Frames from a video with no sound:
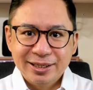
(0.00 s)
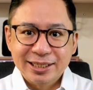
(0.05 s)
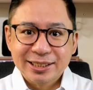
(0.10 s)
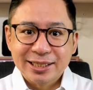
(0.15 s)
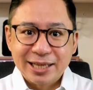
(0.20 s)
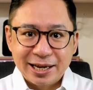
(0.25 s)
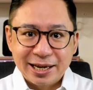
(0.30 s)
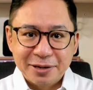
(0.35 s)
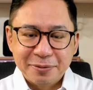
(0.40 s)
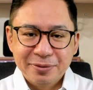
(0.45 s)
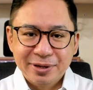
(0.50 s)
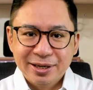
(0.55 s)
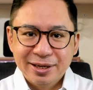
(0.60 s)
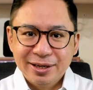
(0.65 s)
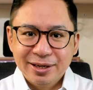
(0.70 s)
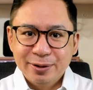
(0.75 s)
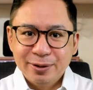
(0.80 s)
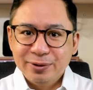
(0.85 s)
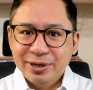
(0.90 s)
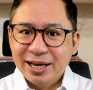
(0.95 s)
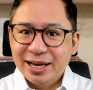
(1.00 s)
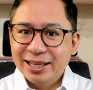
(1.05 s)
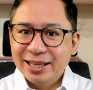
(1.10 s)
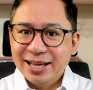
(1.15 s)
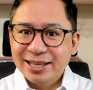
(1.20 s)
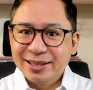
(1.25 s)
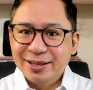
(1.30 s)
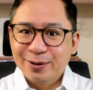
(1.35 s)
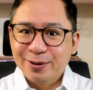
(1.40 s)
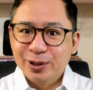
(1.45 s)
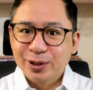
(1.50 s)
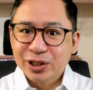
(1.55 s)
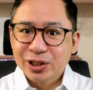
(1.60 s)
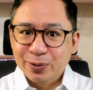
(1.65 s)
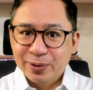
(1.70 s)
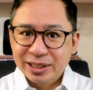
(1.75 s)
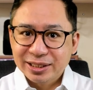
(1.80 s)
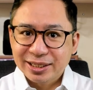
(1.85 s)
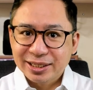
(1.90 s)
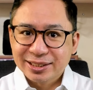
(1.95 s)
This time, we highlight the
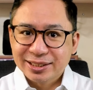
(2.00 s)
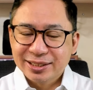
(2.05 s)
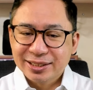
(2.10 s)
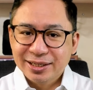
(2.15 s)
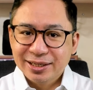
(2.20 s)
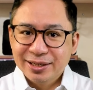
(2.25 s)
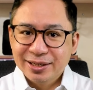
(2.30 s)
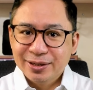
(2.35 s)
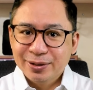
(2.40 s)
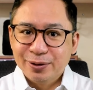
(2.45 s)
consequences